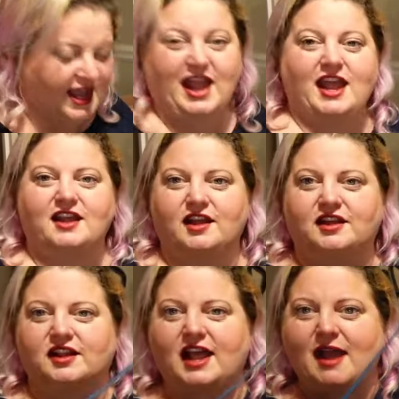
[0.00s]
a
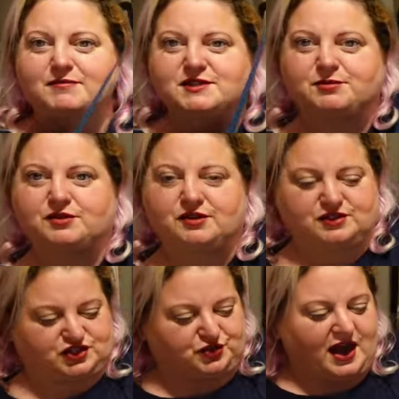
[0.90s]
collapsible
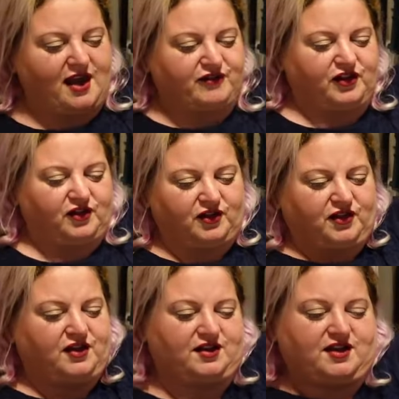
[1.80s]

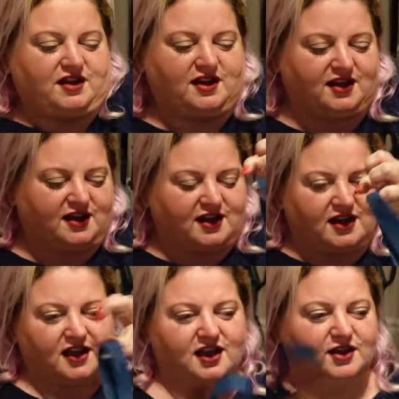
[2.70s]
travel
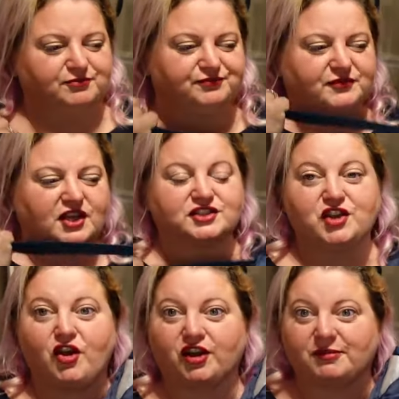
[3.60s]

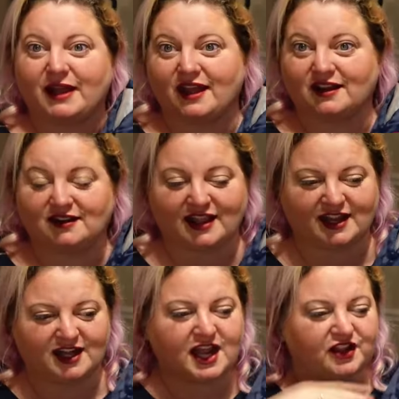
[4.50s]
dog bed, like
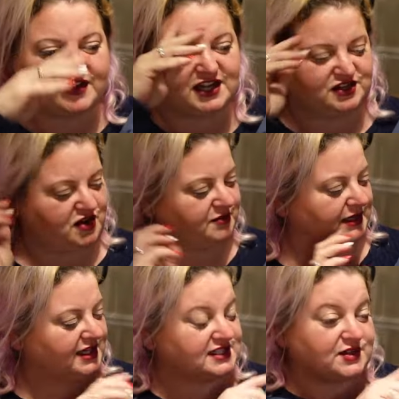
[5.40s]
an elevated dog
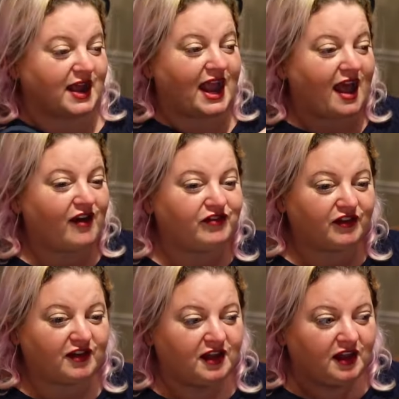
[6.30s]
bed. So I
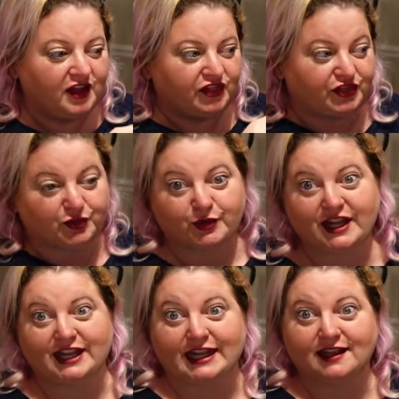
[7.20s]
have
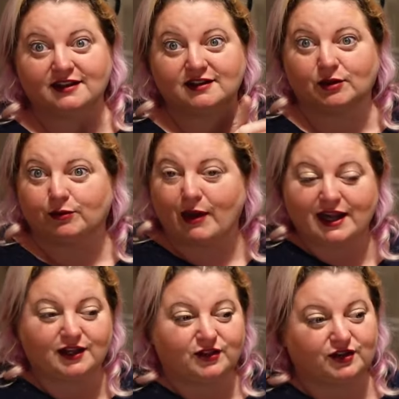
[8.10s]
three
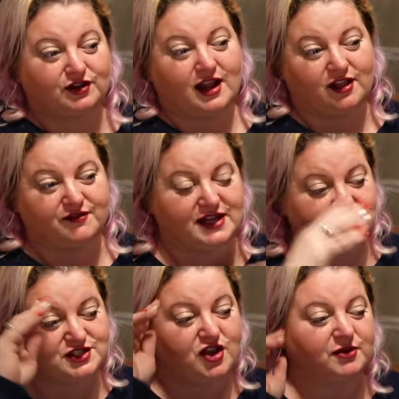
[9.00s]
regular
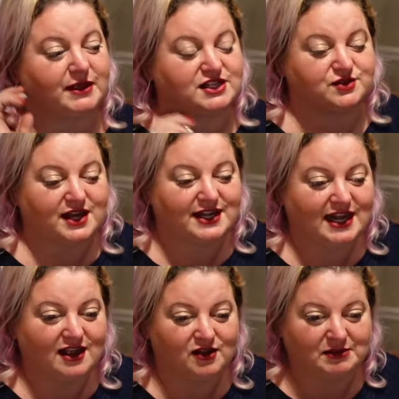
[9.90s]
elevated dog beds right
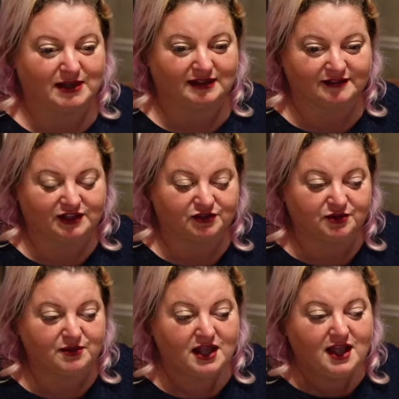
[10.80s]
now in my living room,